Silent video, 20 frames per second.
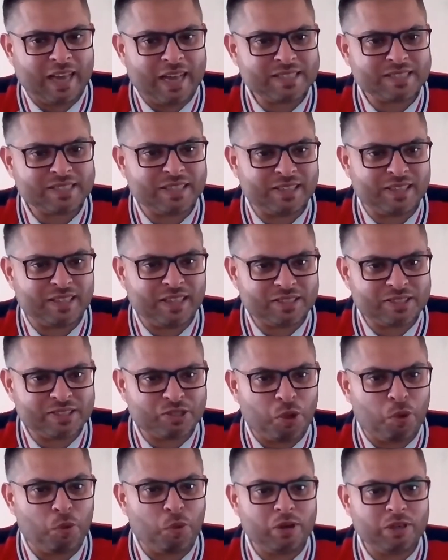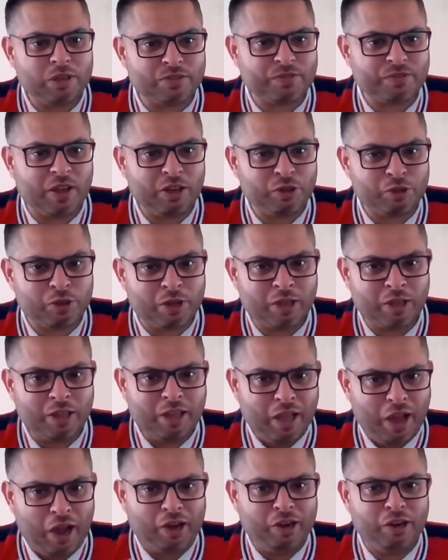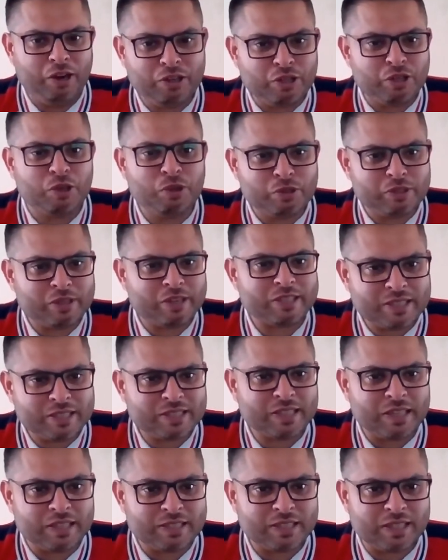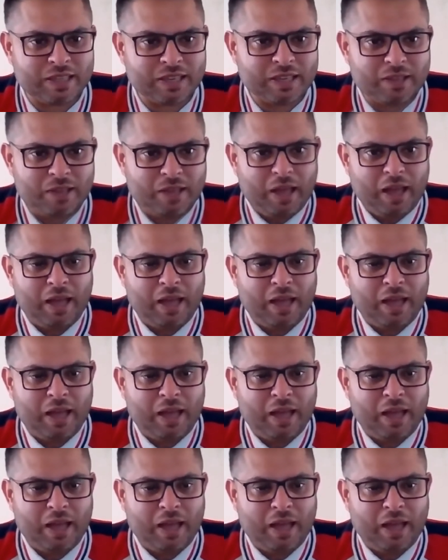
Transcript: asset that's so undervalued and underused as a city.